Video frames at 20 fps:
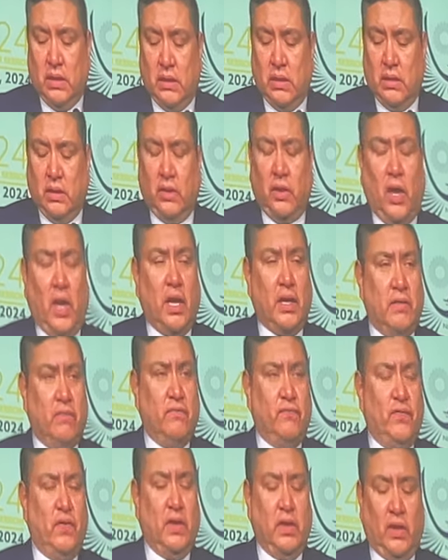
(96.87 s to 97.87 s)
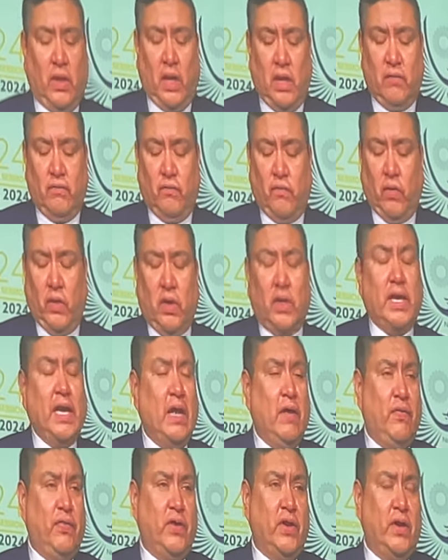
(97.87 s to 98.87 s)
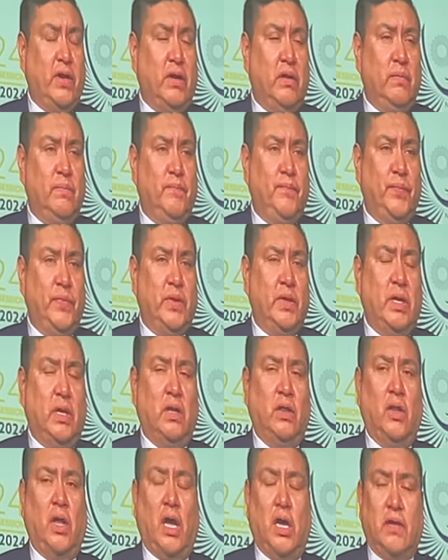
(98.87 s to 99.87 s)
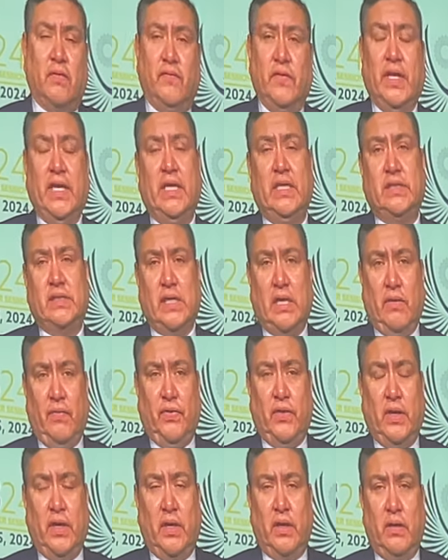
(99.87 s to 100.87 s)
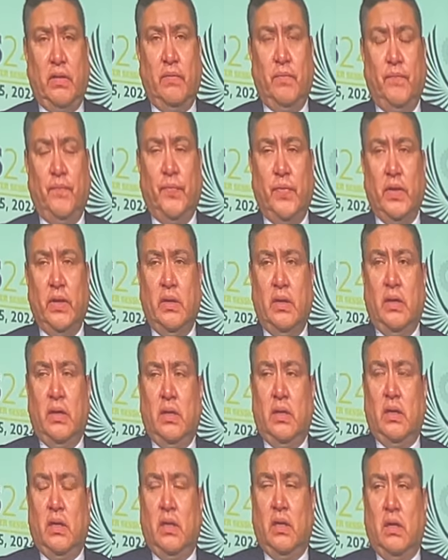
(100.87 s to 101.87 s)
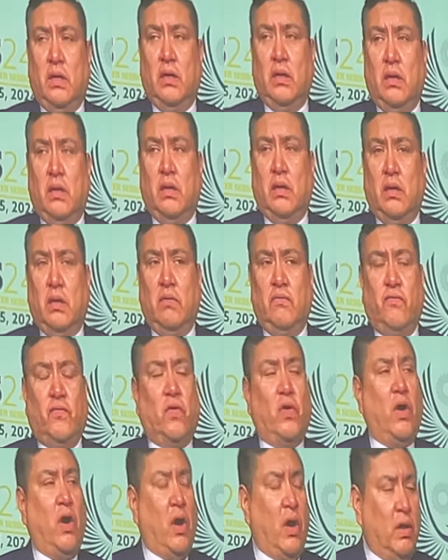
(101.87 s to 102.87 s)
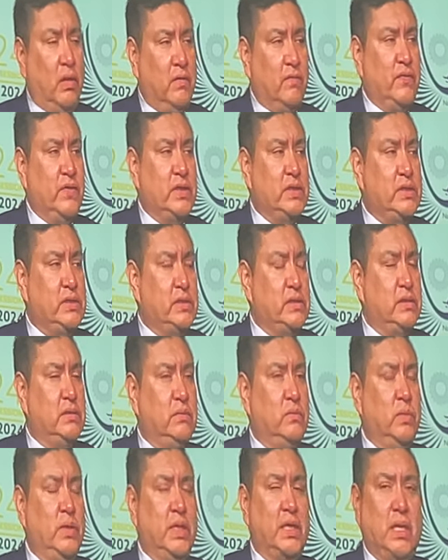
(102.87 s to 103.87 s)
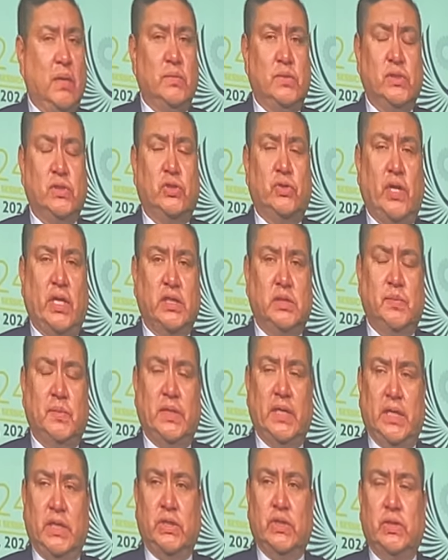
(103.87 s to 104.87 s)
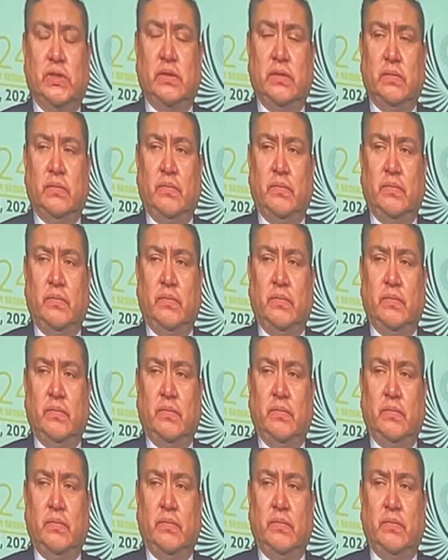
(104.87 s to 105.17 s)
A lot of work out there, a lot of needs out there for all of us when it comes to transportation.